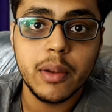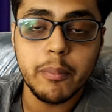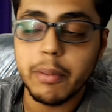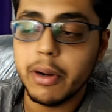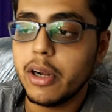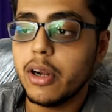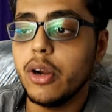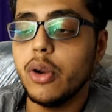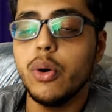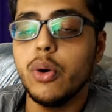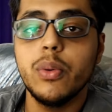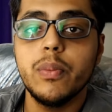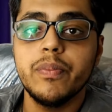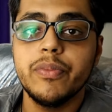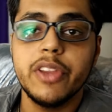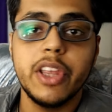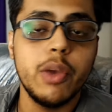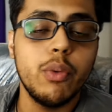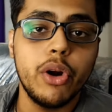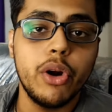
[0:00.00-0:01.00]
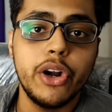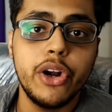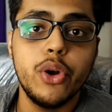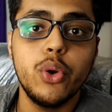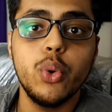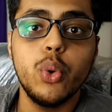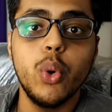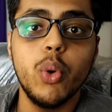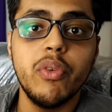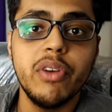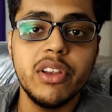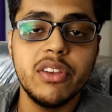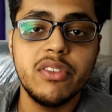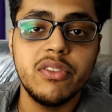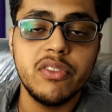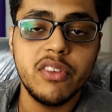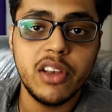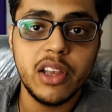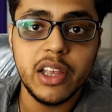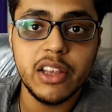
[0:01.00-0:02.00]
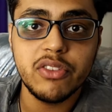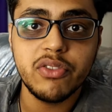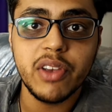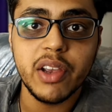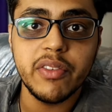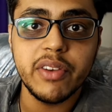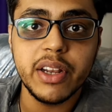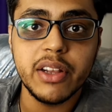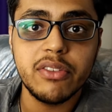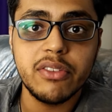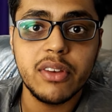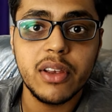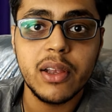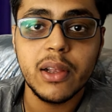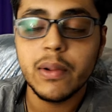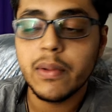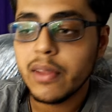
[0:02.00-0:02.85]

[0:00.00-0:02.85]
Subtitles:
But no, he wanted to go with his favorites.